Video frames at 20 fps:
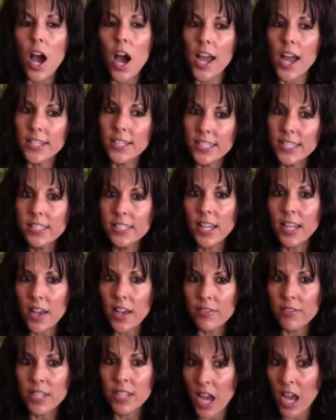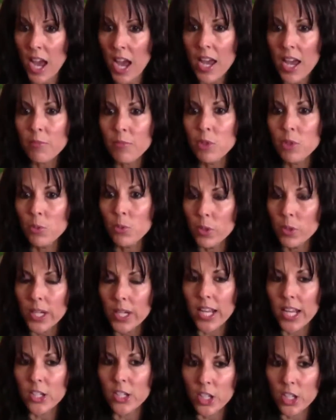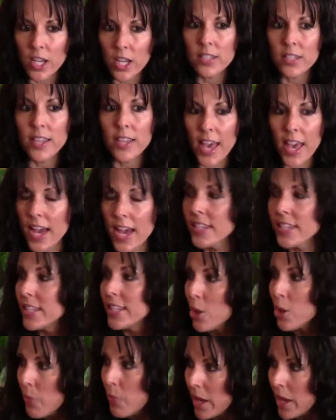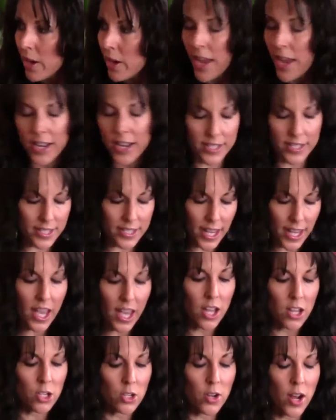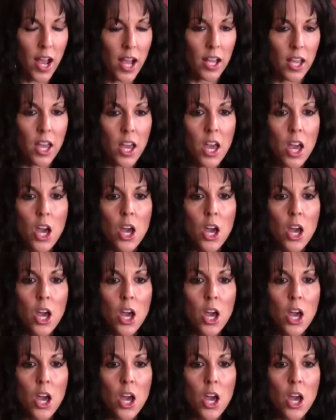I didn't have time to worry. I just had to get better. I had to stay on track.